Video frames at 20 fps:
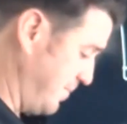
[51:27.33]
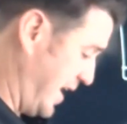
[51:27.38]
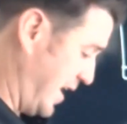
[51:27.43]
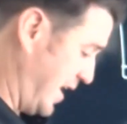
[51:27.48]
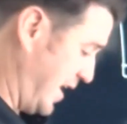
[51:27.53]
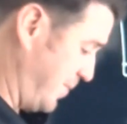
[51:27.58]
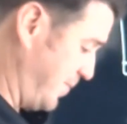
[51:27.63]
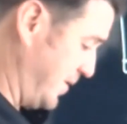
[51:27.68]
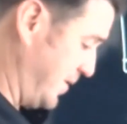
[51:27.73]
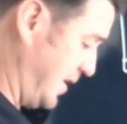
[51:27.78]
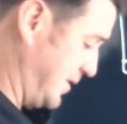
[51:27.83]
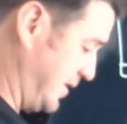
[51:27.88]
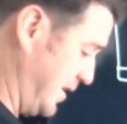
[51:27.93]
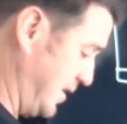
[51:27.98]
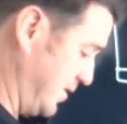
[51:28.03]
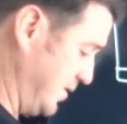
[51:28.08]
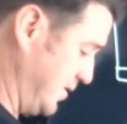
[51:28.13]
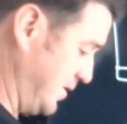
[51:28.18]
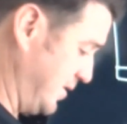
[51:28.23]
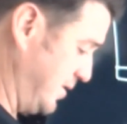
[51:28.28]
at math, but not
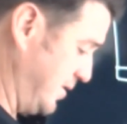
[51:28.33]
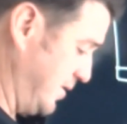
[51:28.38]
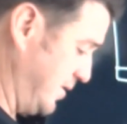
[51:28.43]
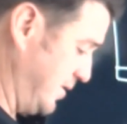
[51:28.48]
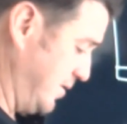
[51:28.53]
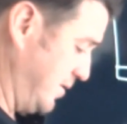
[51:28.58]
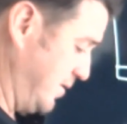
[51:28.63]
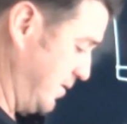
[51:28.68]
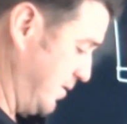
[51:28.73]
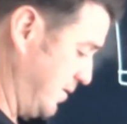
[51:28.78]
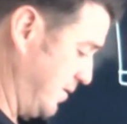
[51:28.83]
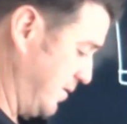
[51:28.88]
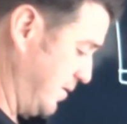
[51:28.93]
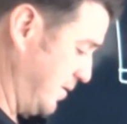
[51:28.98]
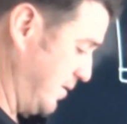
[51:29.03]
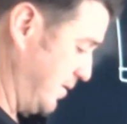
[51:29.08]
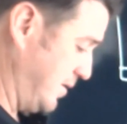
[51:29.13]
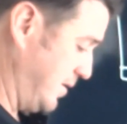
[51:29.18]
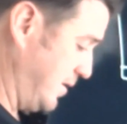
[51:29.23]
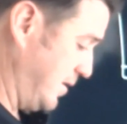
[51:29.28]
that good.
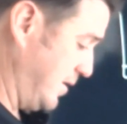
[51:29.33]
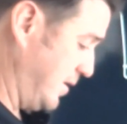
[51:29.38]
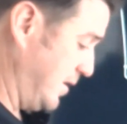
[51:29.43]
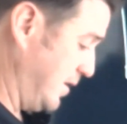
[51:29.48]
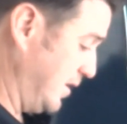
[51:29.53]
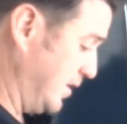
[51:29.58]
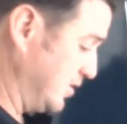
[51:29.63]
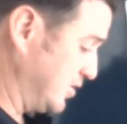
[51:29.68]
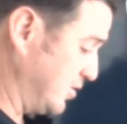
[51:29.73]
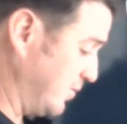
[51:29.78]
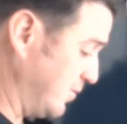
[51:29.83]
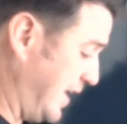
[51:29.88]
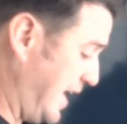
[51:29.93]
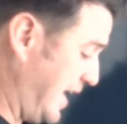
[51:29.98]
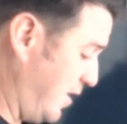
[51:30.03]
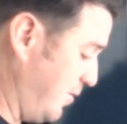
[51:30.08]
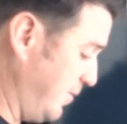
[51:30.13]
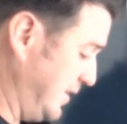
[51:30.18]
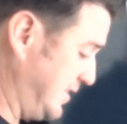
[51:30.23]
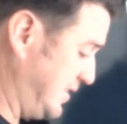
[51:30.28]
So
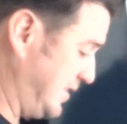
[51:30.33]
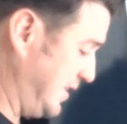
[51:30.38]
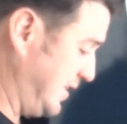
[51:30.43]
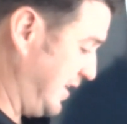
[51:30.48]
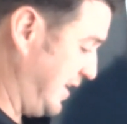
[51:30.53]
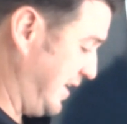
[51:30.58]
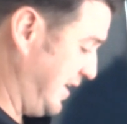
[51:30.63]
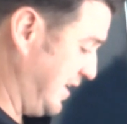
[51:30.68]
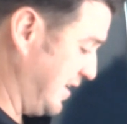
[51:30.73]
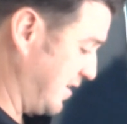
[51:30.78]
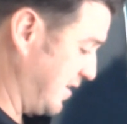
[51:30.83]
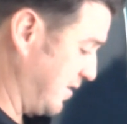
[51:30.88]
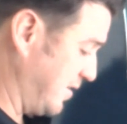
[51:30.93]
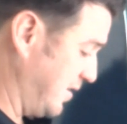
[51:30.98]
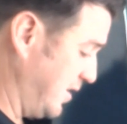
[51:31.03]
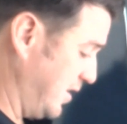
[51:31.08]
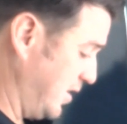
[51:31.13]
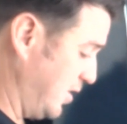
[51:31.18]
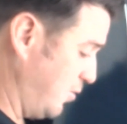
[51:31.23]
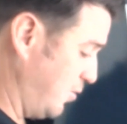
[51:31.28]
now we see
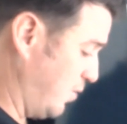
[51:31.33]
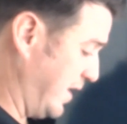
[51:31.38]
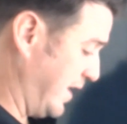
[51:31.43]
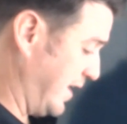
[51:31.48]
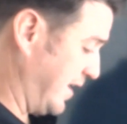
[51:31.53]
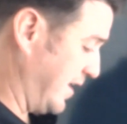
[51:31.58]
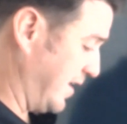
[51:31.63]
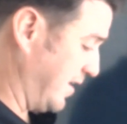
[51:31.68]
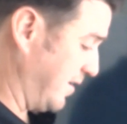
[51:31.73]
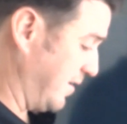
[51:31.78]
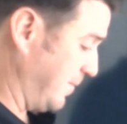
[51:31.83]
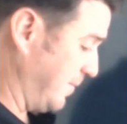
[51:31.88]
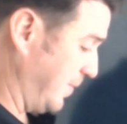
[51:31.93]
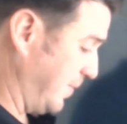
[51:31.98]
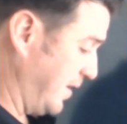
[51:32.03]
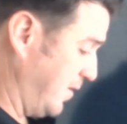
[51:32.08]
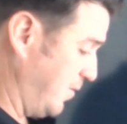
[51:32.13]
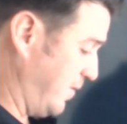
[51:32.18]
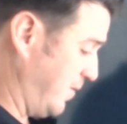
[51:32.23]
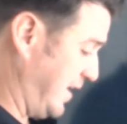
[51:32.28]
here where
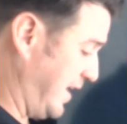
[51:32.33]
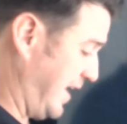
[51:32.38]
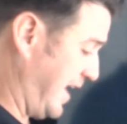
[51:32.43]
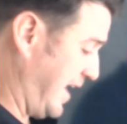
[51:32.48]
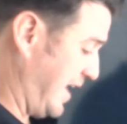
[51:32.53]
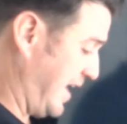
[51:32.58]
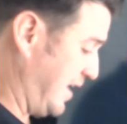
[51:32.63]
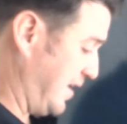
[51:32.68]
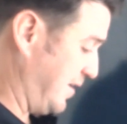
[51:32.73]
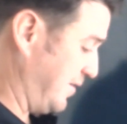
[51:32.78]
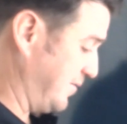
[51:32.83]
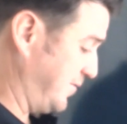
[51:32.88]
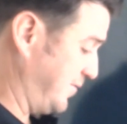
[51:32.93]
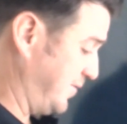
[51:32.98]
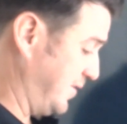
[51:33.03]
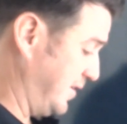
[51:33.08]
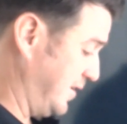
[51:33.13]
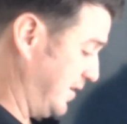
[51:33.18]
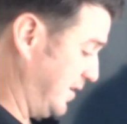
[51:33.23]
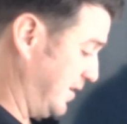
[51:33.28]
we
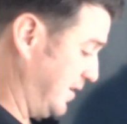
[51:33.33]
have